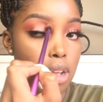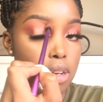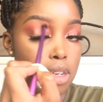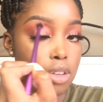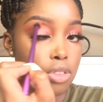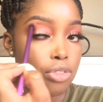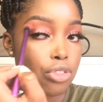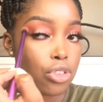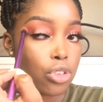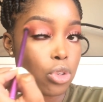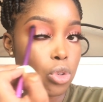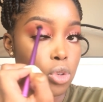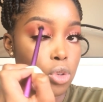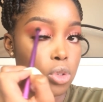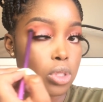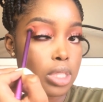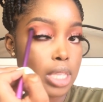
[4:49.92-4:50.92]

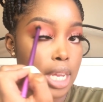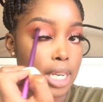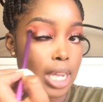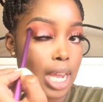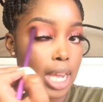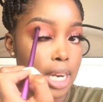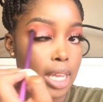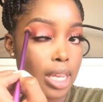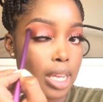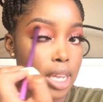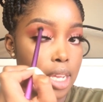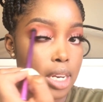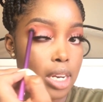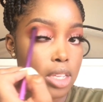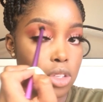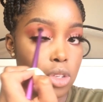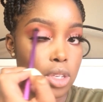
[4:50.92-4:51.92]
diffuse that color in,
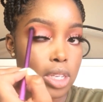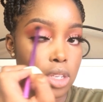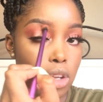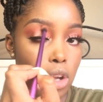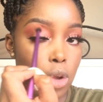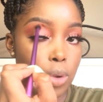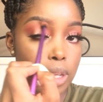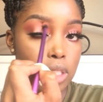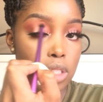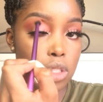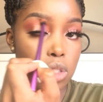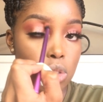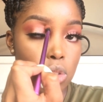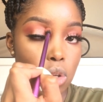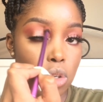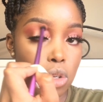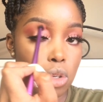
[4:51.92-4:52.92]
and you go in
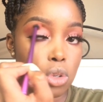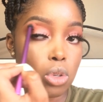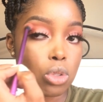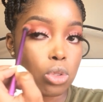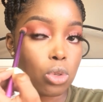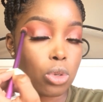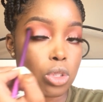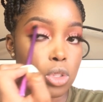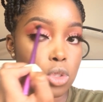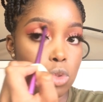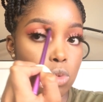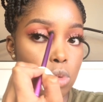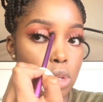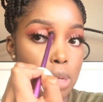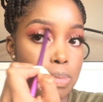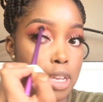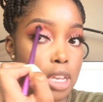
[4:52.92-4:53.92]
circles or in
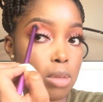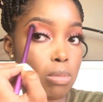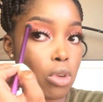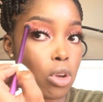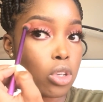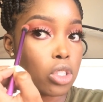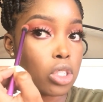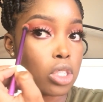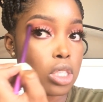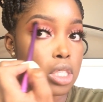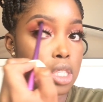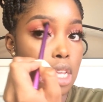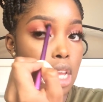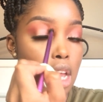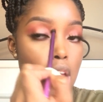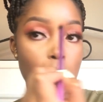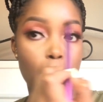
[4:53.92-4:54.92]
sweeping motions,
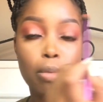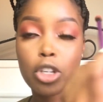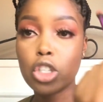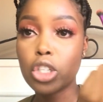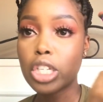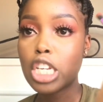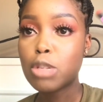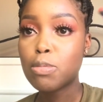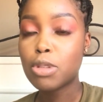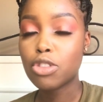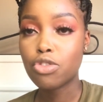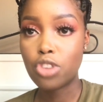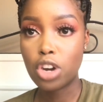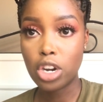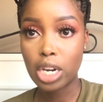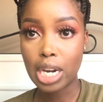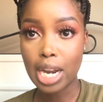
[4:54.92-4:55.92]
but you keep it
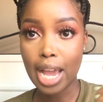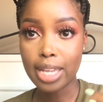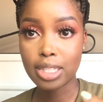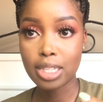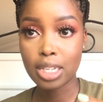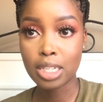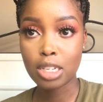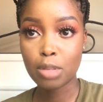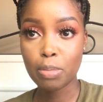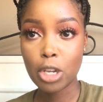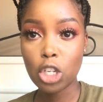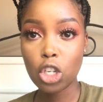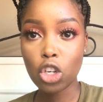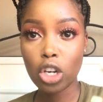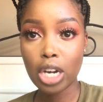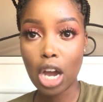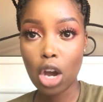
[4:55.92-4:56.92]
very light. And
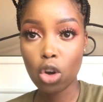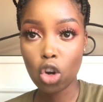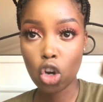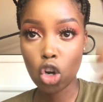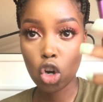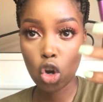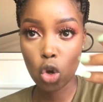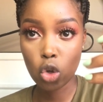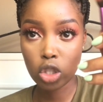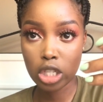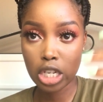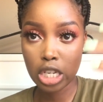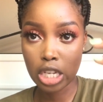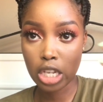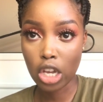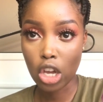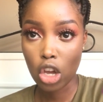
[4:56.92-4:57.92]
depending on how
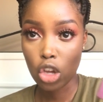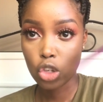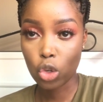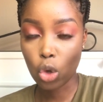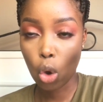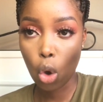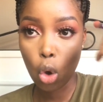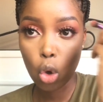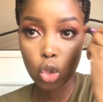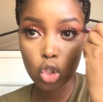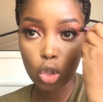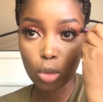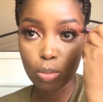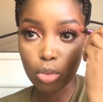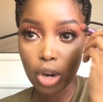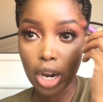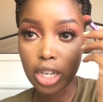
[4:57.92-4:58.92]
closely you hold your
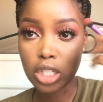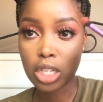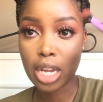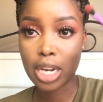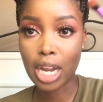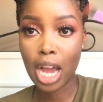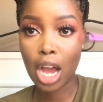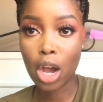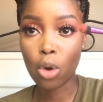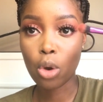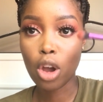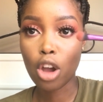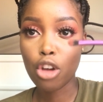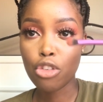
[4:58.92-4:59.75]
brush and how